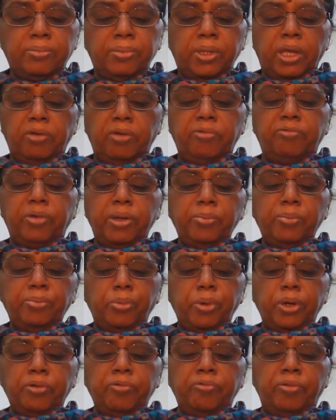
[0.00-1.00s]
if
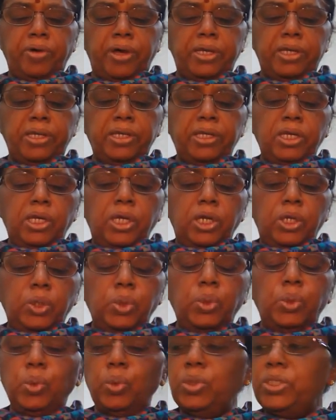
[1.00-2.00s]
1.5
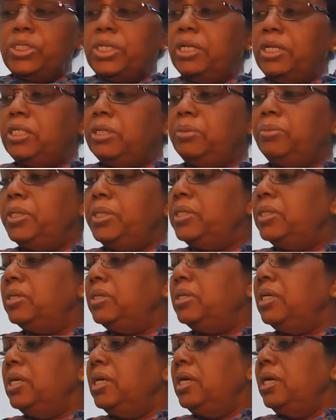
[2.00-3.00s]
to 2
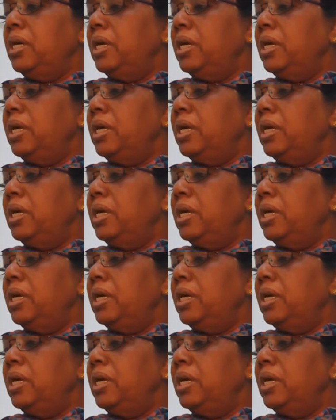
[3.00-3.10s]
centimeter